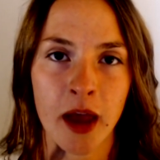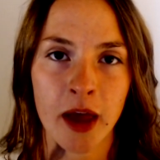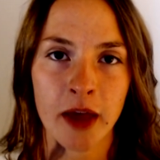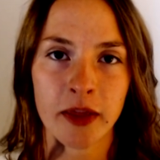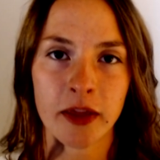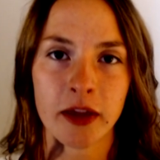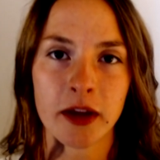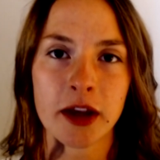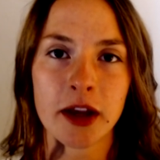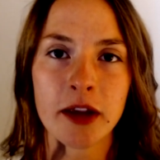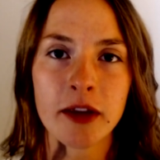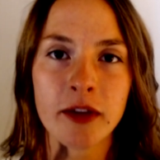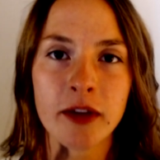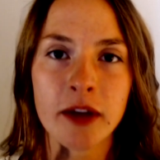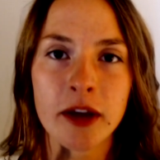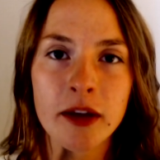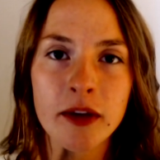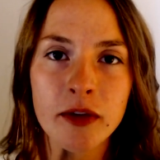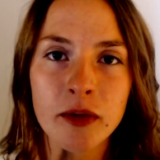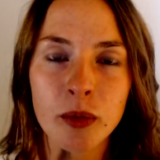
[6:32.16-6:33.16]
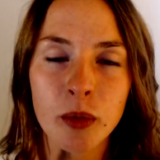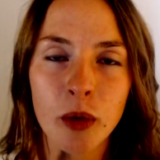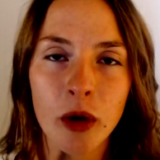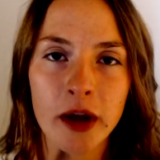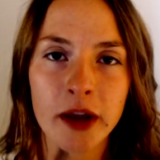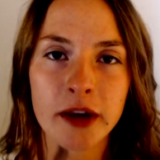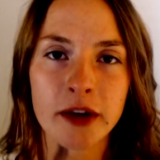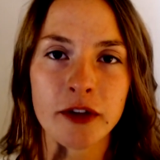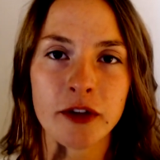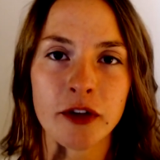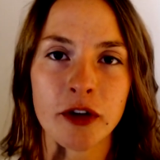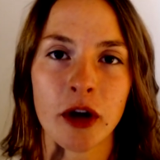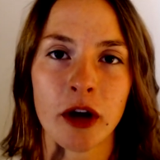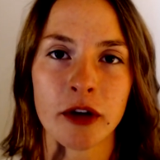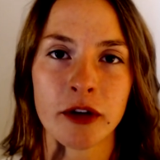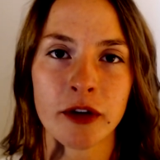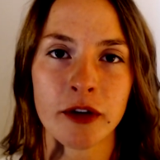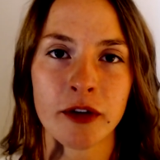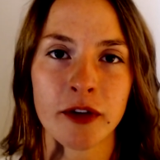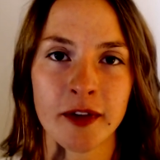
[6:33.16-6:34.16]
The easiest one to
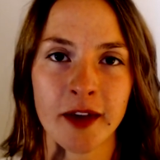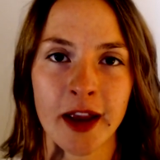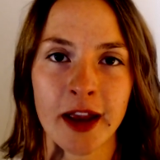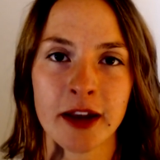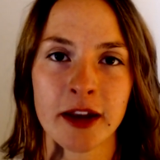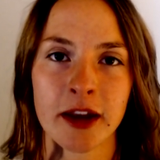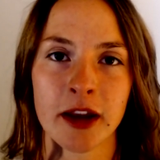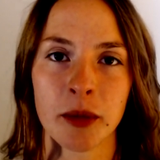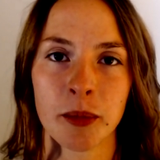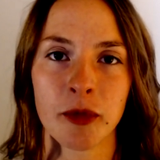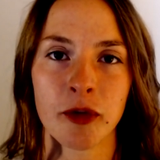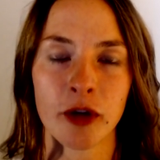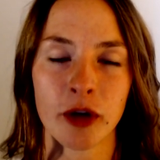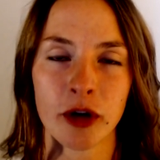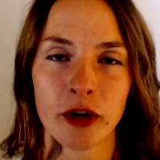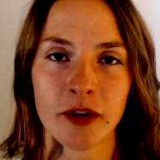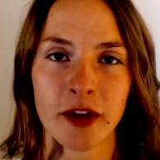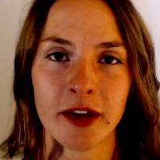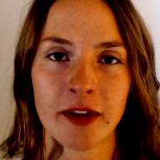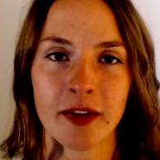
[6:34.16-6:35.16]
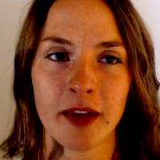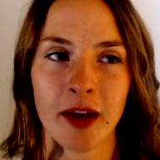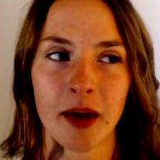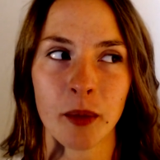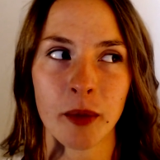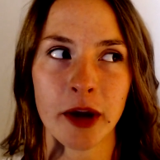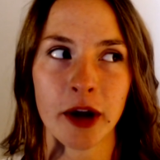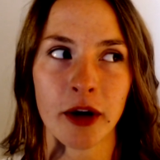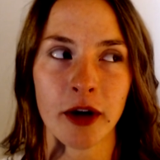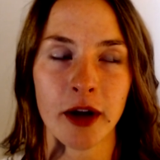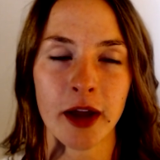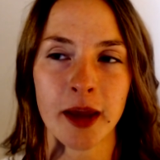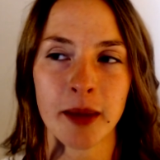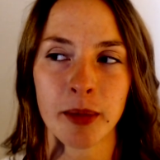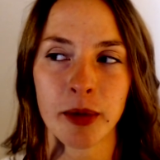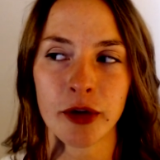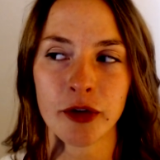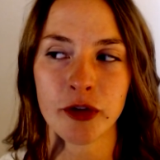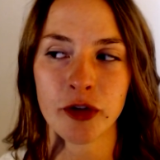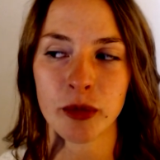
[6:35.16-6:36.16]
understand and observe is that we are
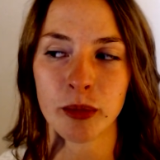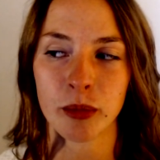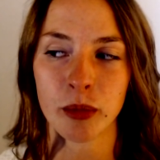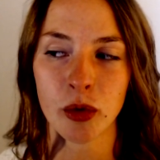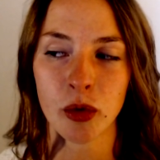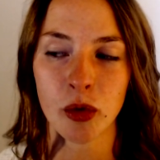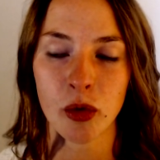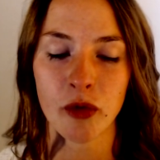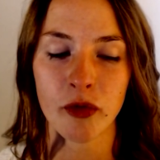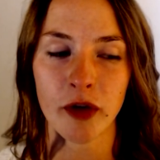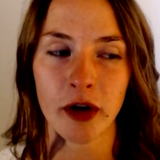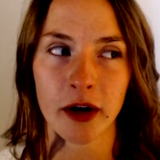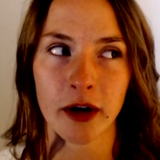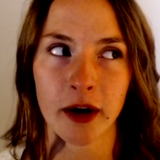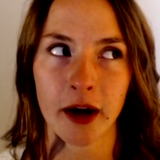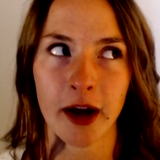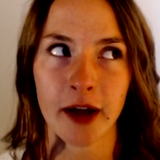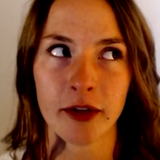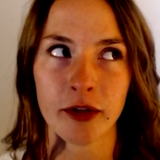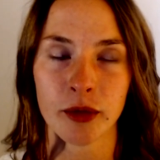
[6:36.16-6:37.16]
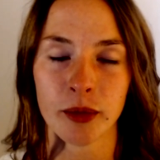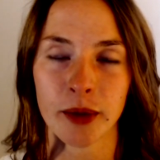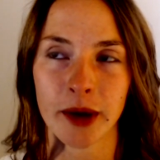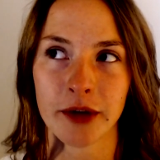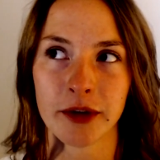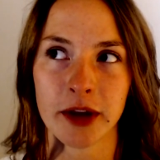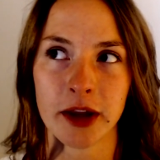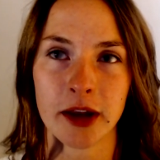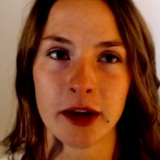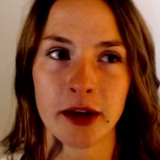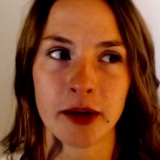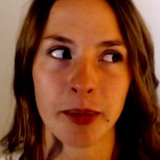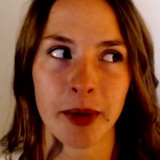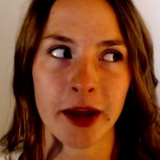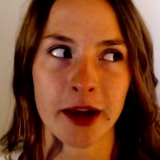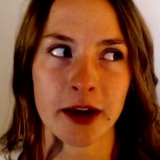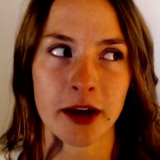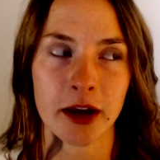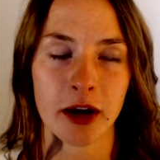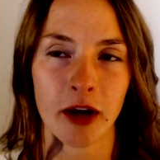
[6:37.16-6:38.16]
able to move our eyes around
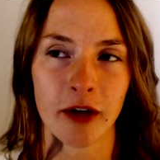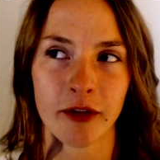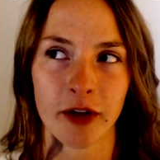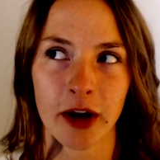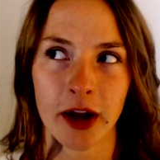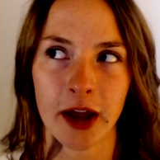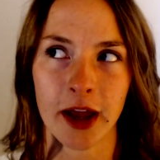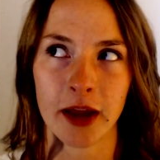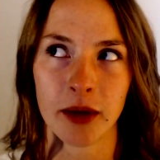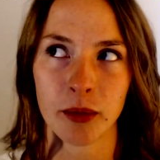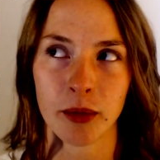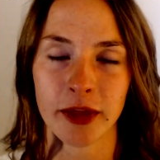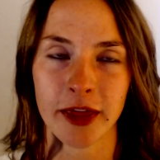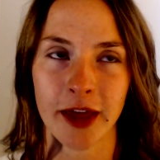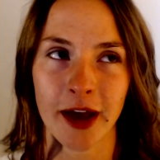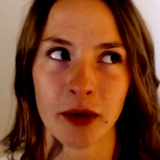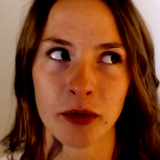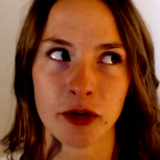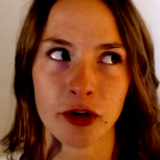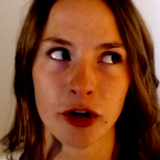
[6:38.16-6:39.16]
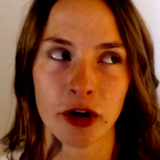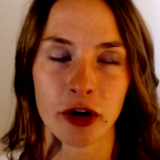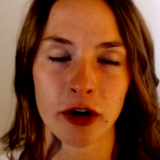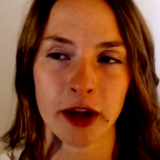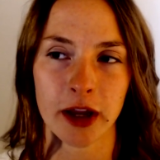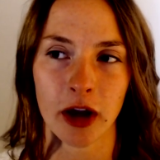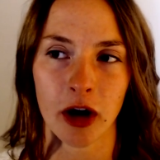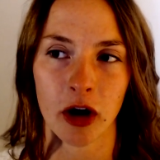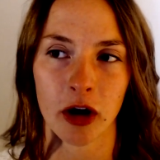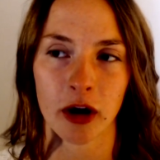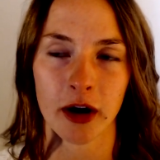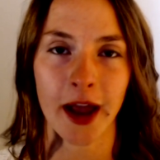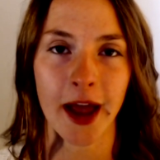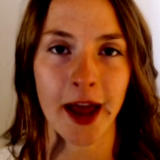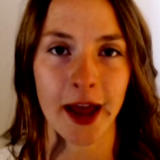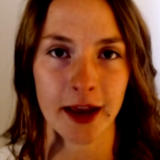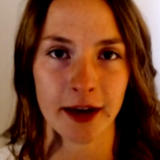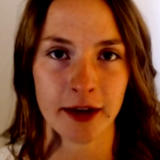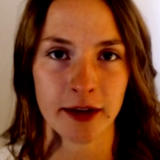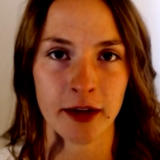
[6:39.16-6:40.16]
independent of our head without turning our
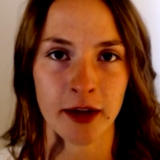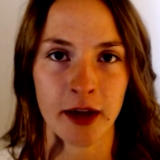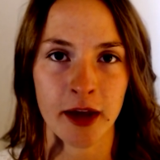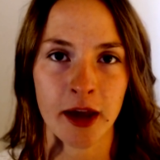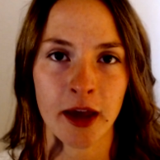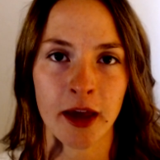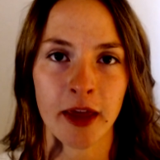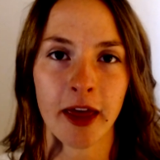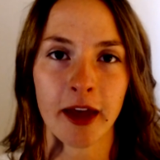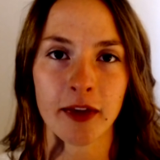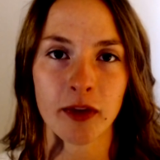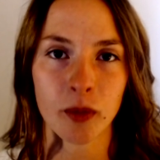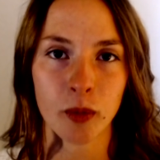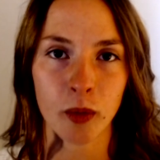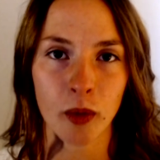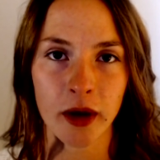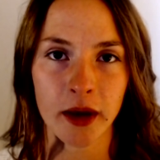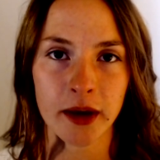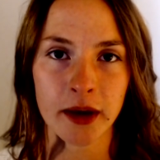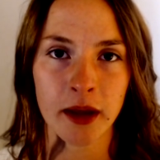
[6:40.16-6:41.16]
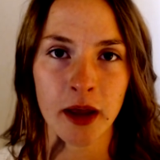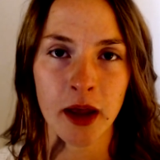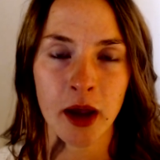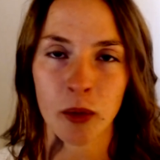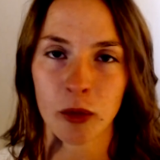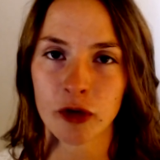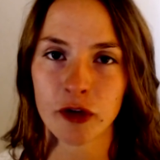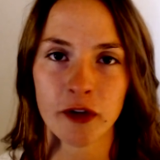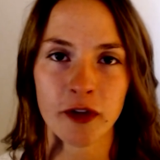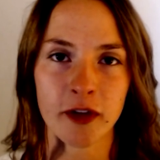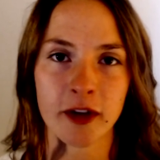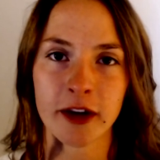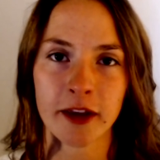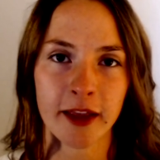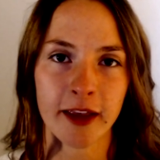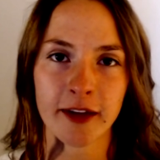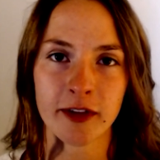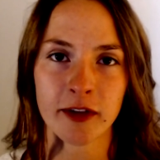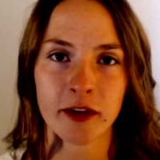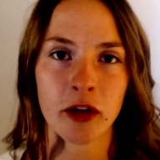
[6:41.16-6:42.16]
head. That's one. We're just going to
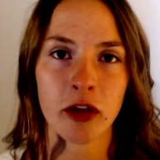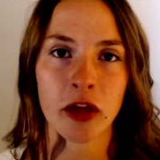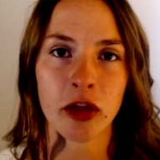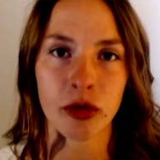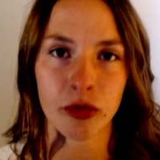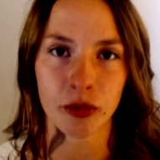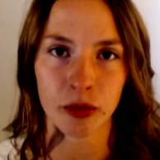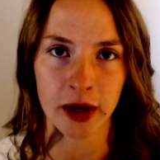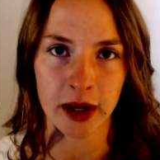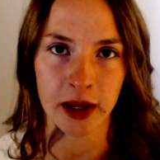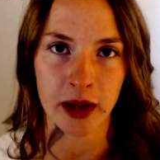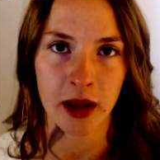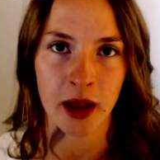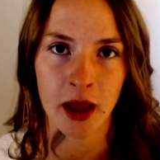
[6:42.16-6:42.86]
list 3.